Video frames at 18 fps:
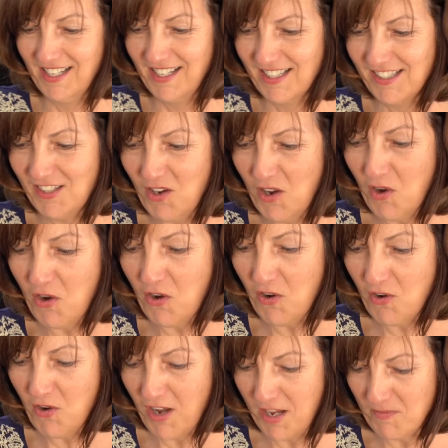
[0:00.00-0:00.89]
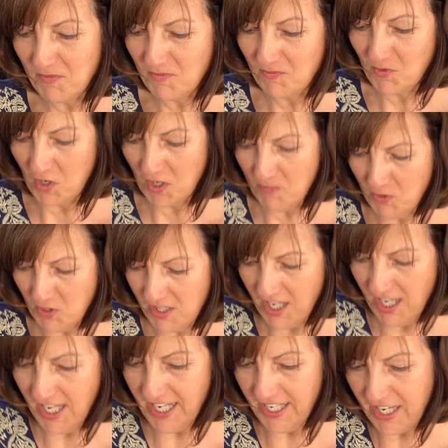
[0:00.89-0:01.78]
So I'm gonna put
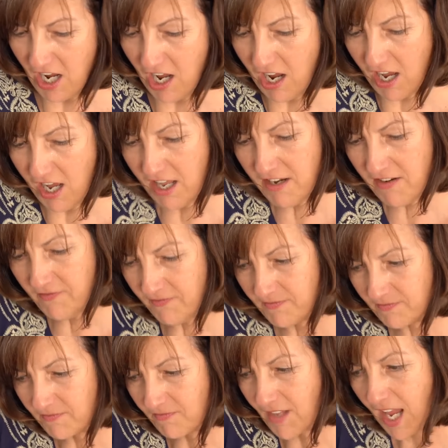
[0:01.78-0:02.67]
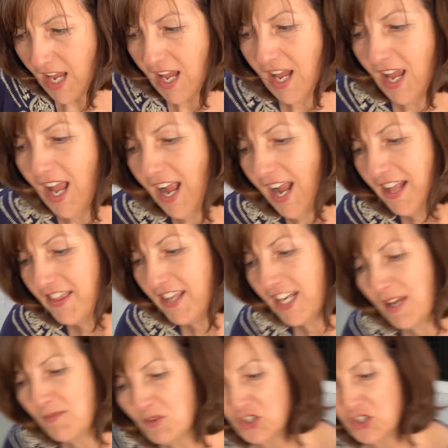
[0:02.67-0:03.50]
the lid on, and then I'm